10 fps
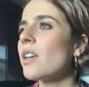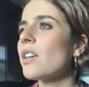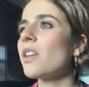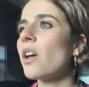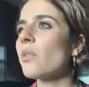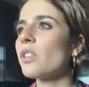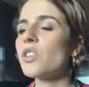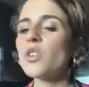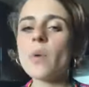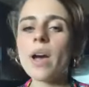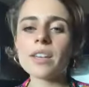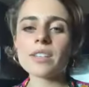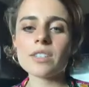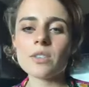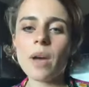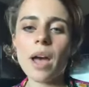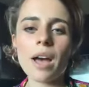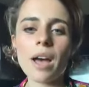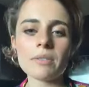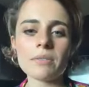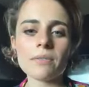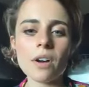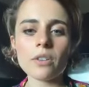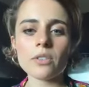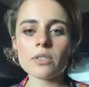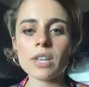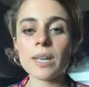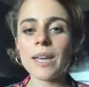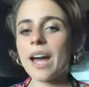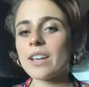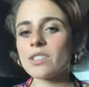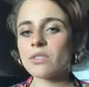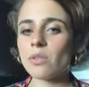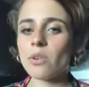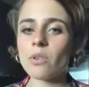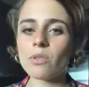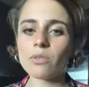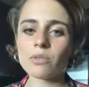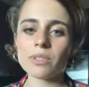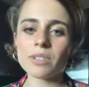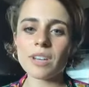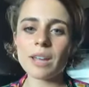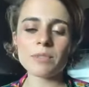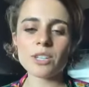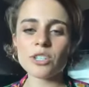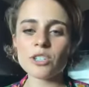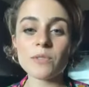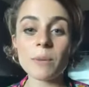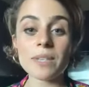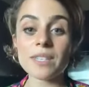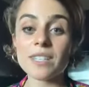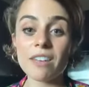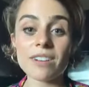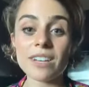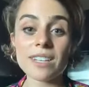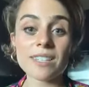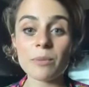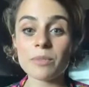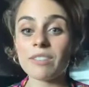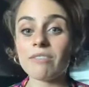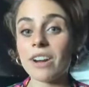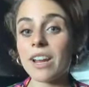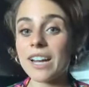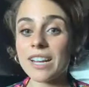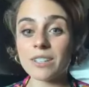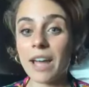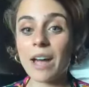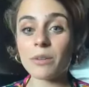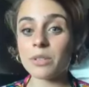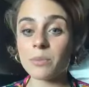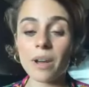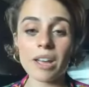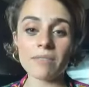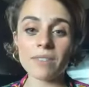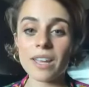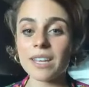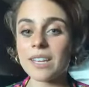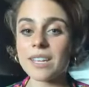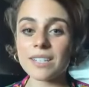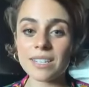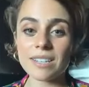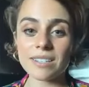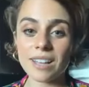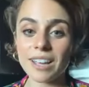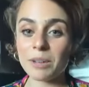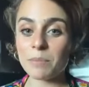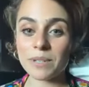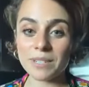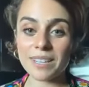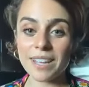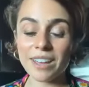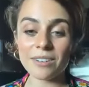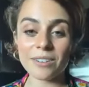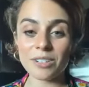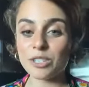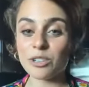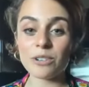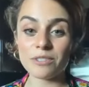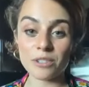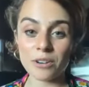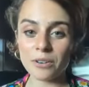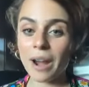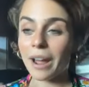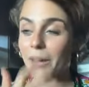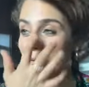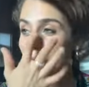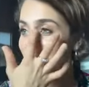you know, in the US you have all those like casseroles type dishes from the 70s that was like very high housewife, like easy to like put together and serve to a crowd.